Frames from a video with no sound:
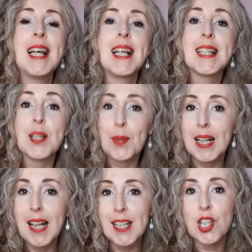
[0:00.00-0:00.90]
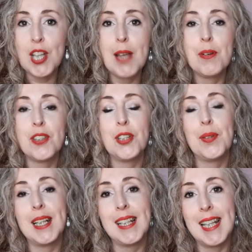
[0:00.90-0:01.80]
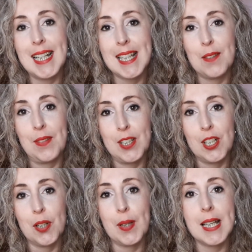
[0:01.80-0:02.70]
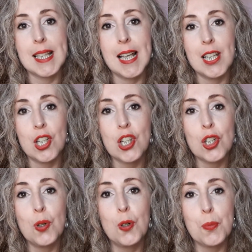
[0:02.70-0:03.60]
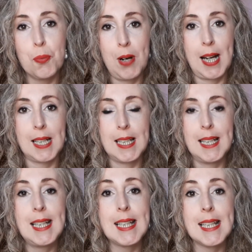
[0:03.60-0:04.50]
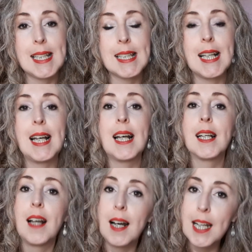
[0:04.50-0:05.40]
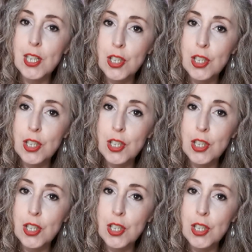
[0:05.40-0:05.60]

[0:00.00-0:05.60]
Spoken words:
So what I'd like to share with you in this video is a short practice to guide